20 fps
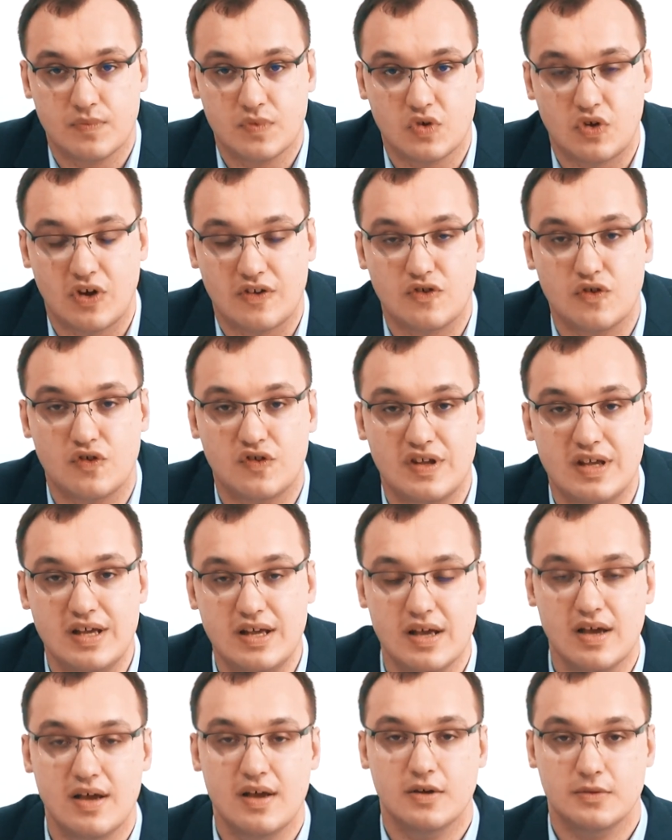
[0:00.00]
So as you
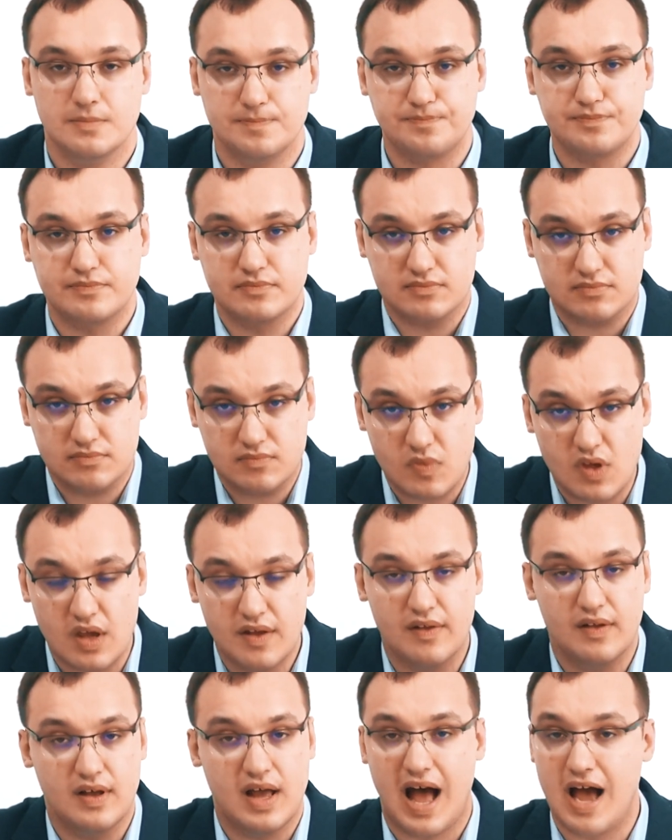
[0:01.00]
see,
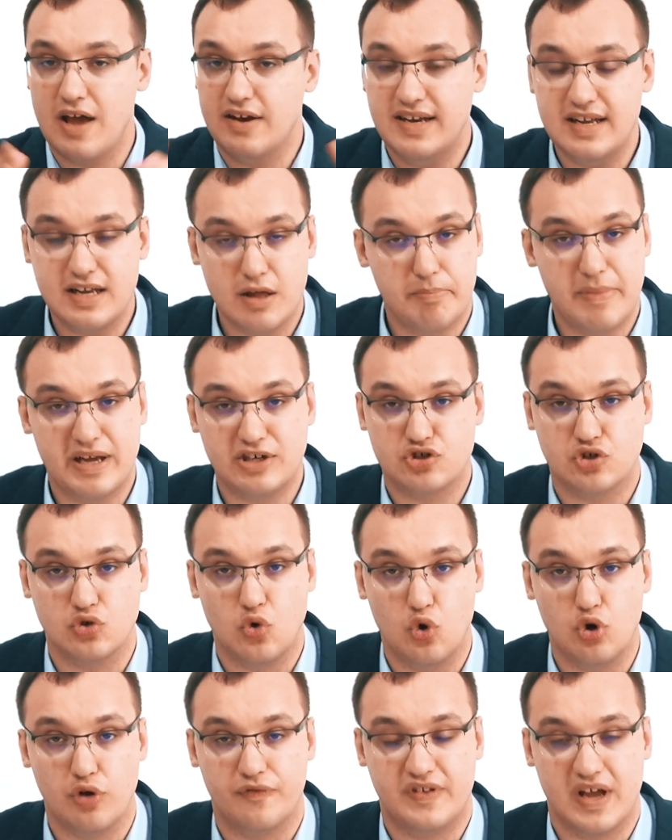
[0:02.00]
I didn't mention
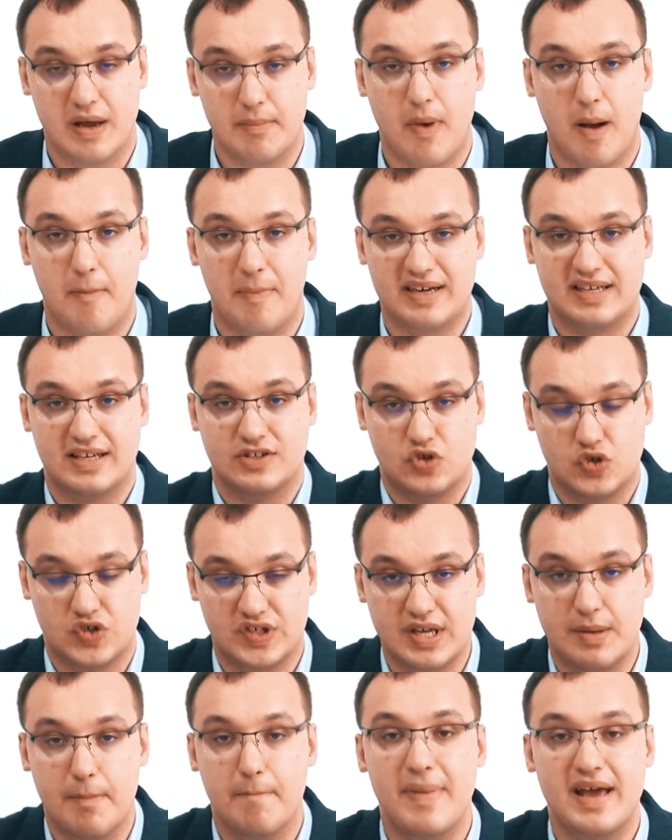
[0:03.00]
all of them, but as you
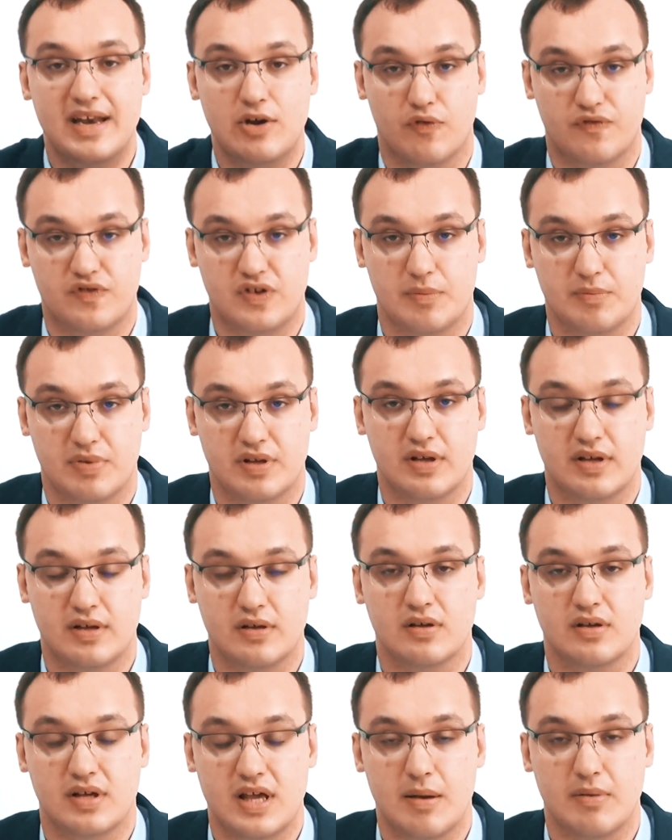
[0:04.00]
see, many of them
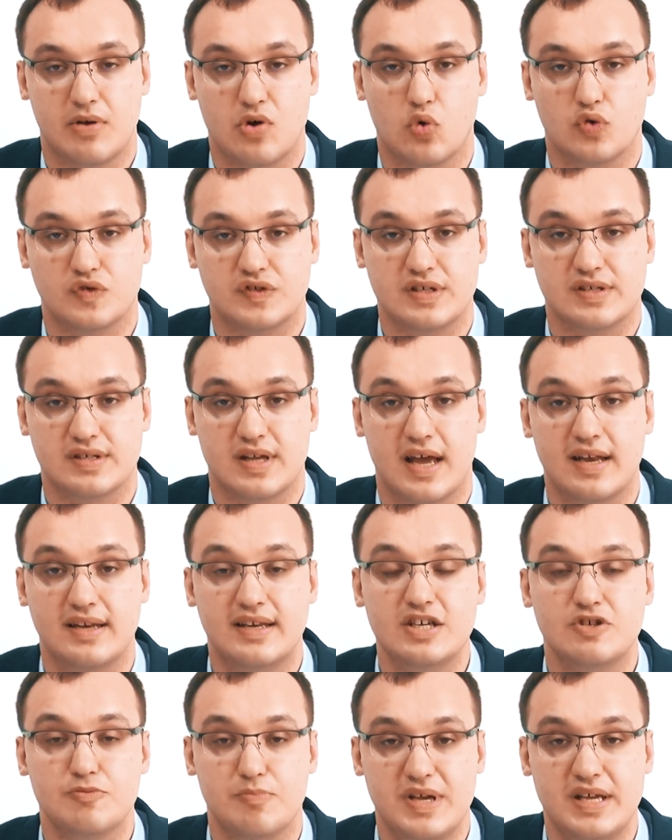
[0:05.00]
can cause this. And
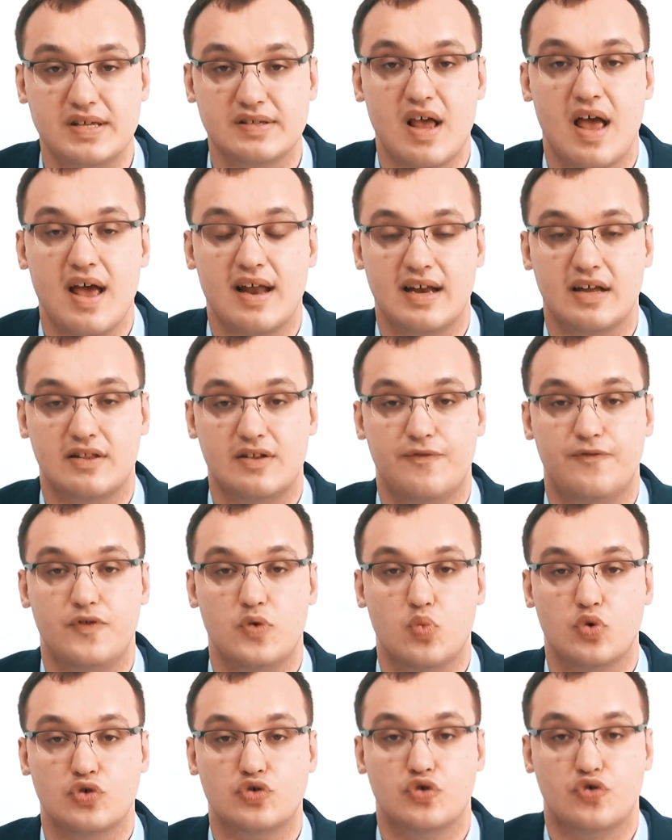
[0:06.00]
this means that if
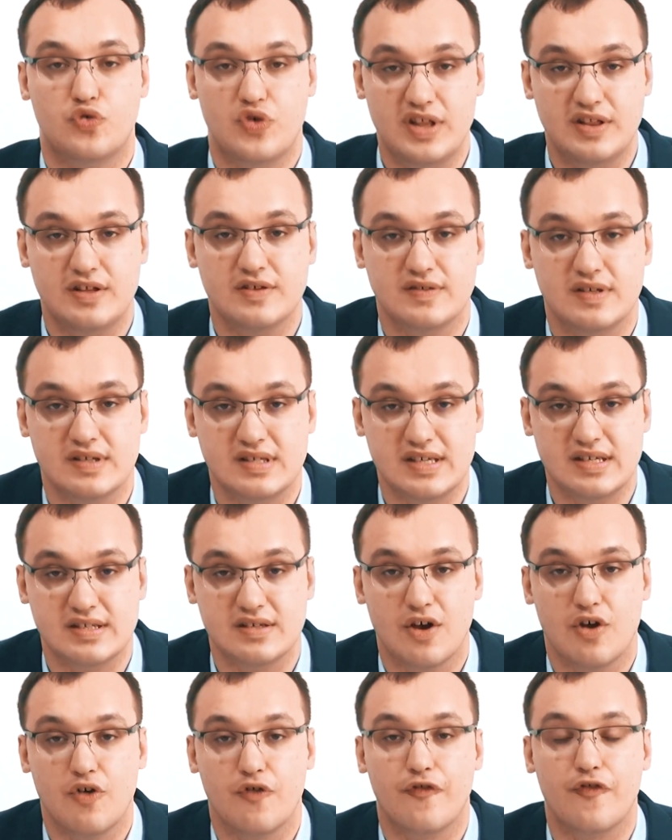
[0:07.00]
you want to treat this
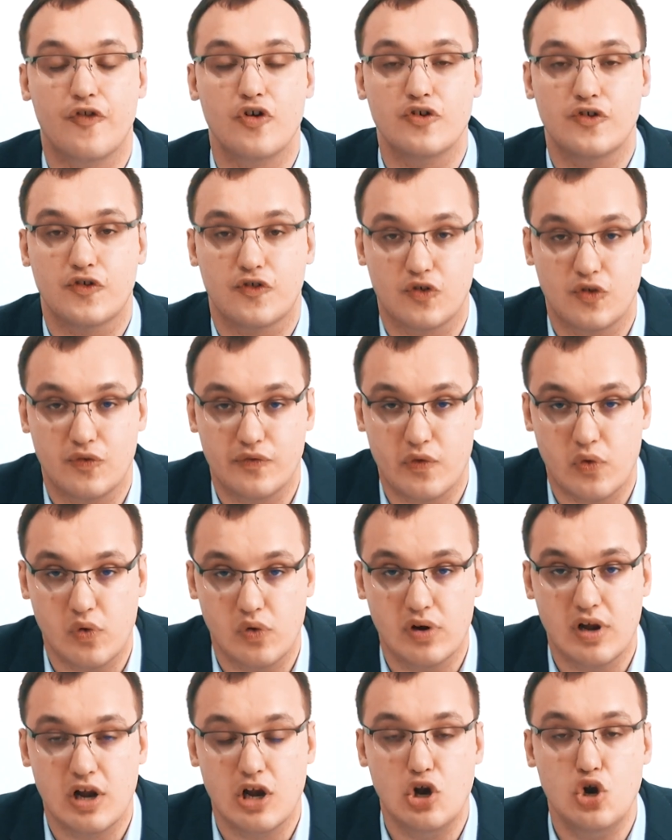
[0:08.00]
disease, first of
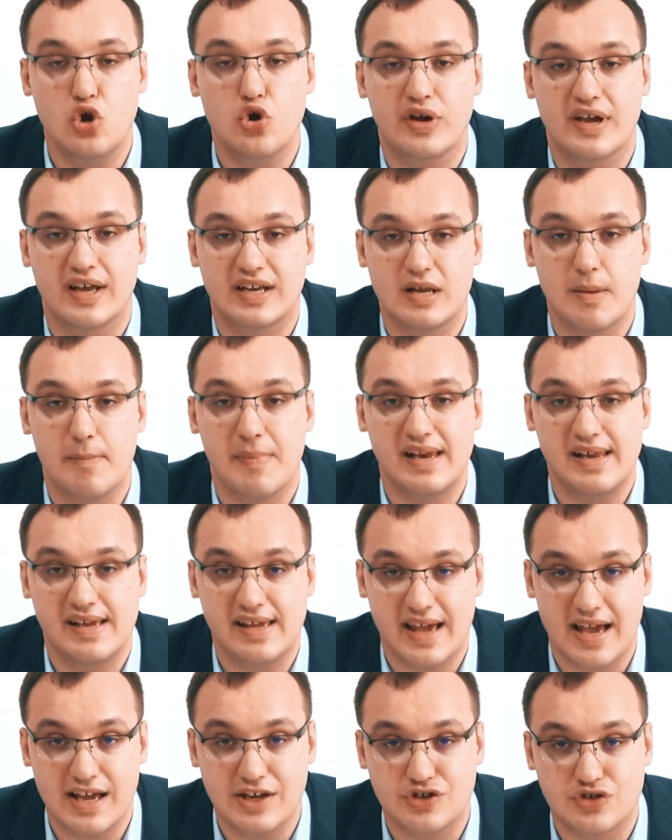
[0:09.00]
all, look at the
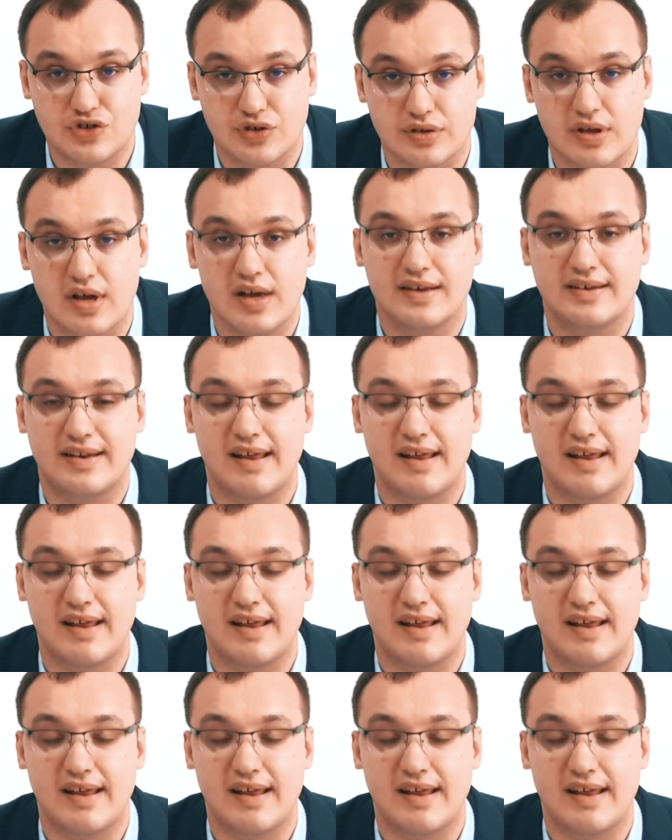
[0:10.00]
medication.